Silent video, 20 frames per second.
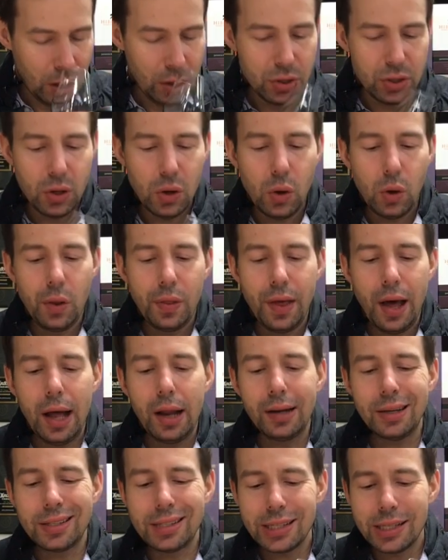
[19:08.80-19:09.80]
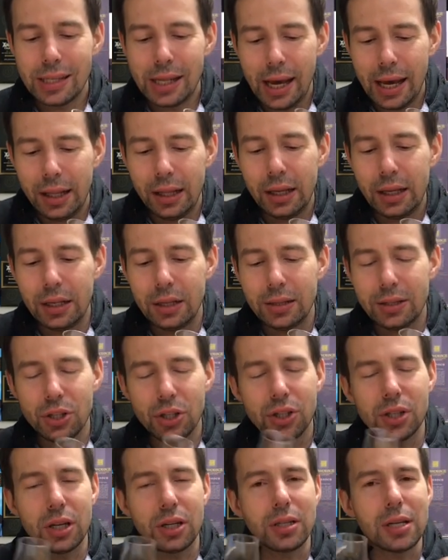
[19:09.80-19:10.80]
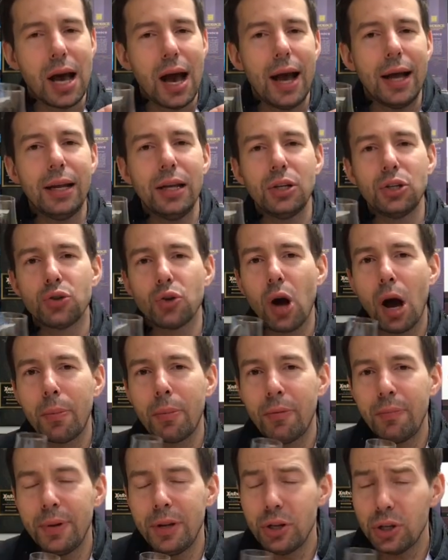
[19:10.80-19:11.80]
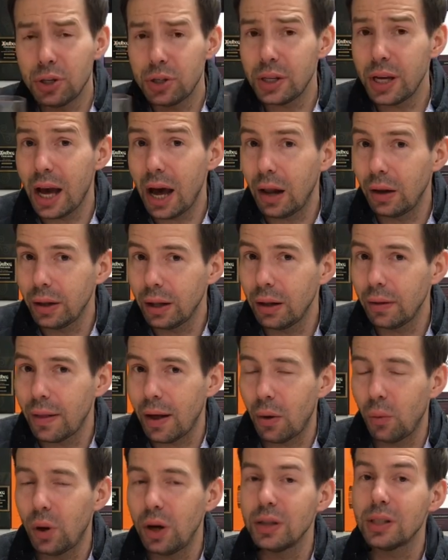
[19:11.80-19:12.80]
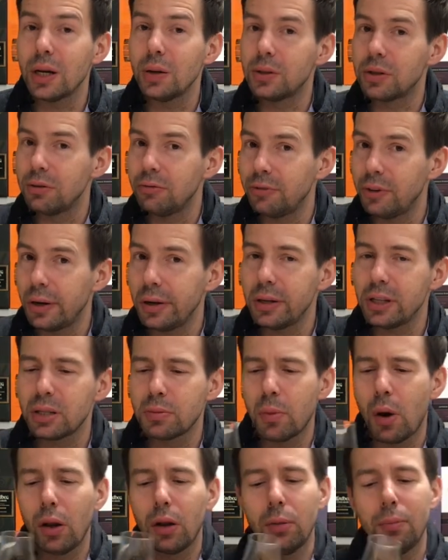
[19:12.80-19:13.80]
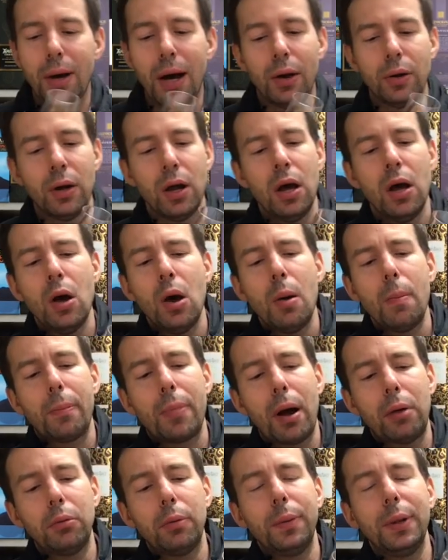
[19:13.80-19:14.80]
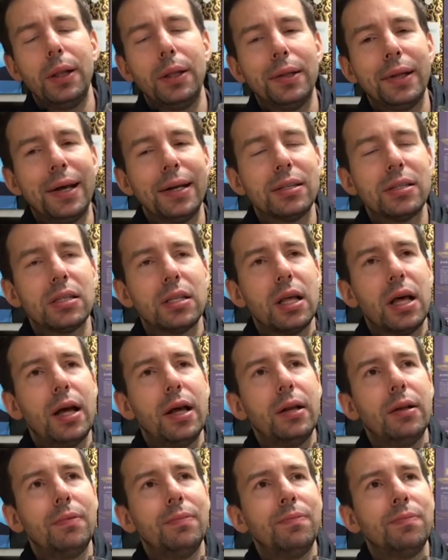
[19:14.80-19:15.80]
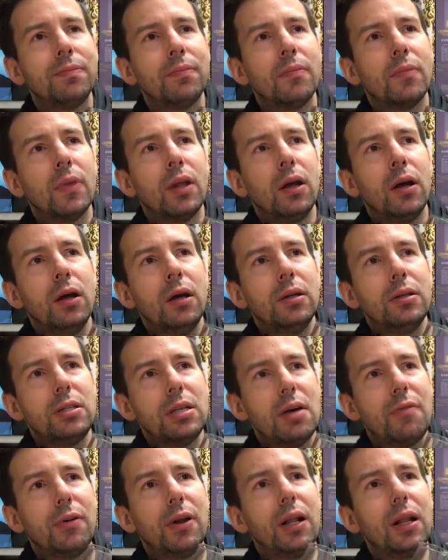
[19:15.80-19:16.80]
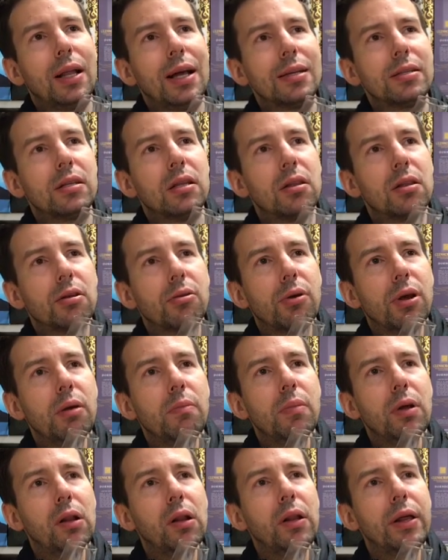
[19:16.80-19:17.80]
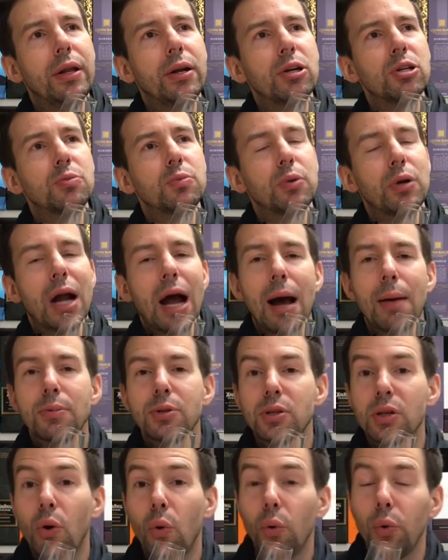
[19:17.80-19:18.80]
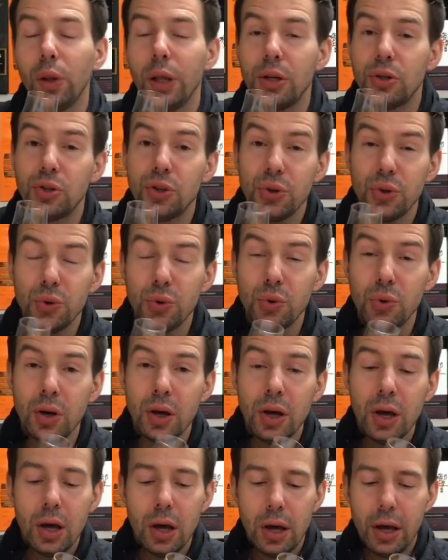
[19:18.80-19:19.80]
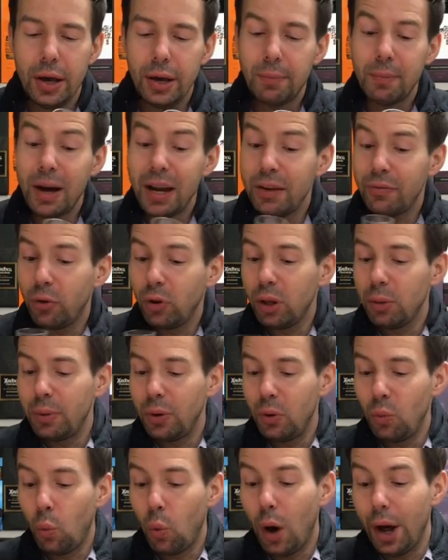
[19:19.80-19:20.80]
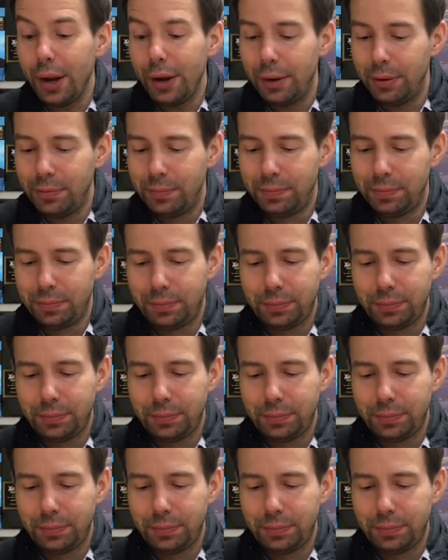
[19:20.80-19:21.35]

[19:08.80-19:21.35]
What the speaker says: So that slightly, just a tiny drop of, did you see how little that was? That was a very small amount, probably less than, definitely less than 3 milliliters, perhaps only 2. It might have only been 1.